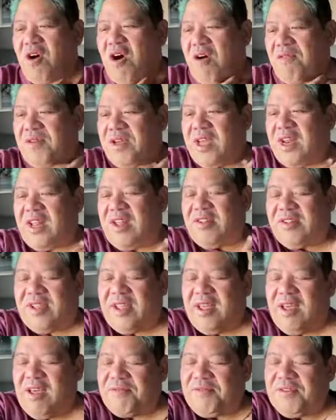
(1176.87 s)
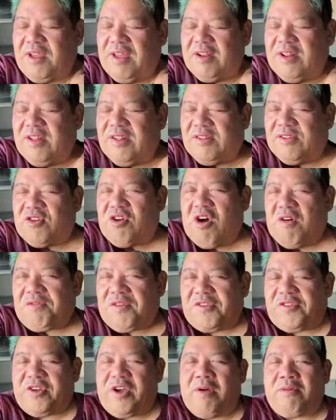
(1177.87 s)
coffee at his
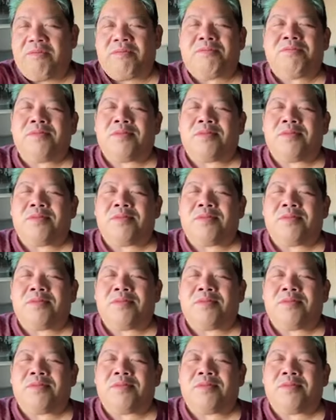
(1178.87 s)
coffee shop,